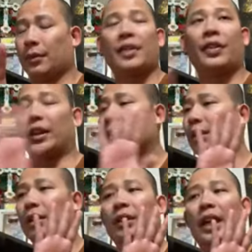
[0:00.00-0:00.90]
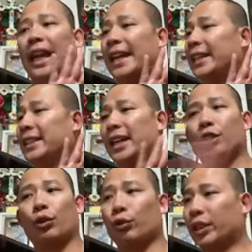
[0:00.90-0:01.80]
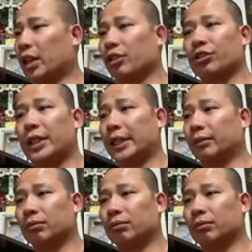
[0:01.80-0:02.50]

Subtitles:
That any 10-year-old can understand.